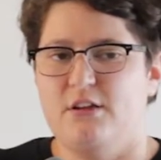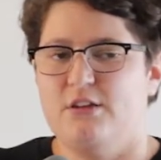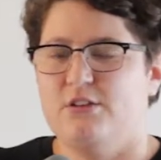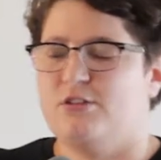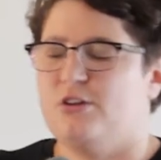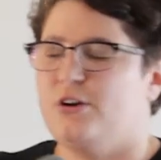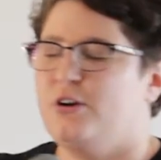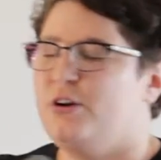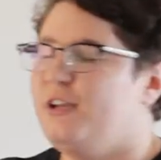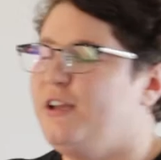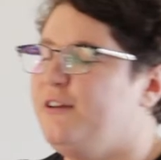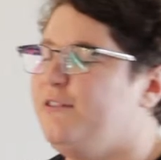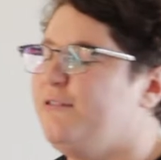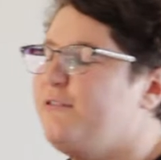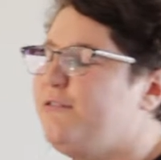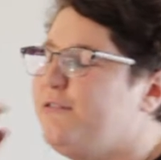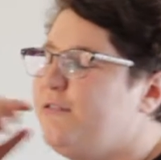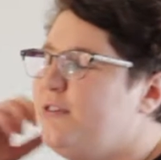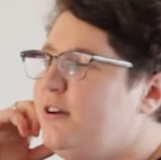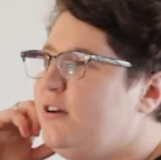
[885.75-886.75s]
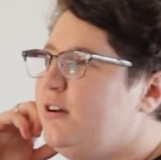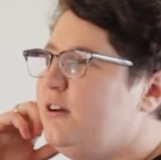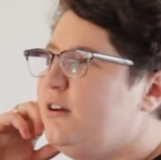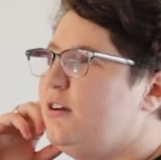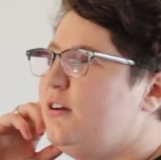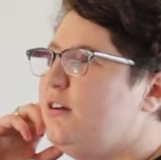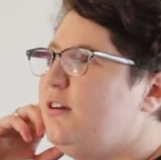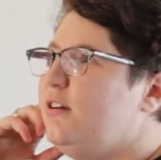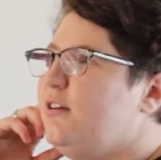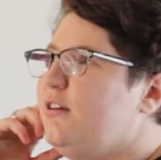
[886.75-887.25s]
So if
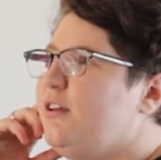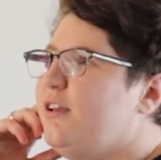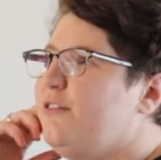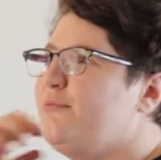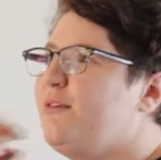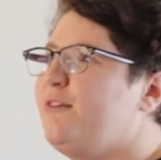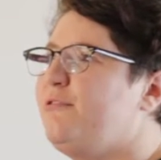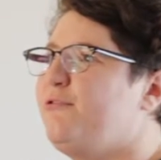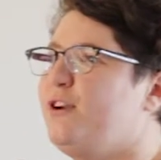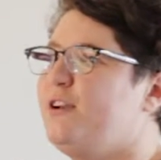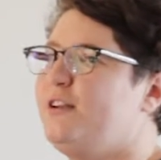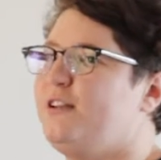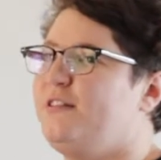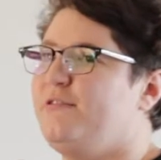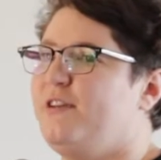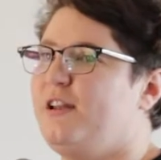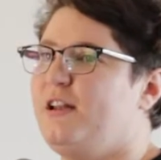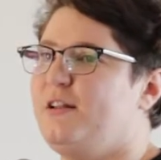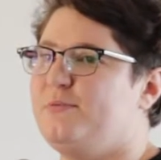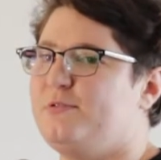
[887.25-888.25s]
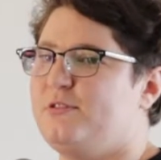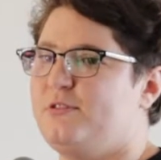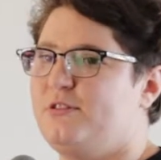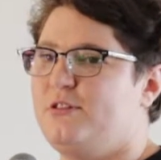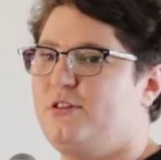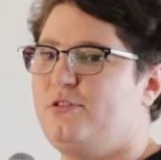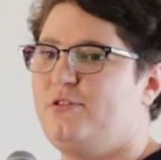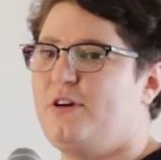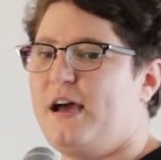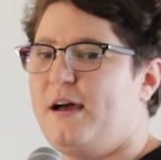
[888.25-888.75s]
my friend develops a
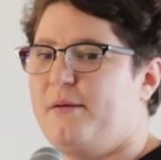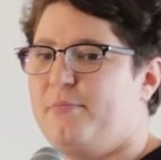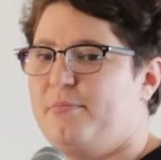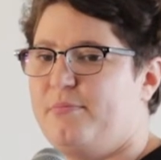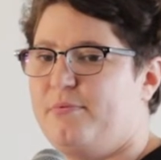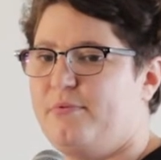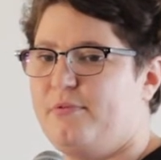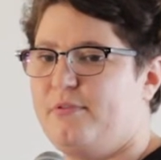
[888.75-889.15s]
new app,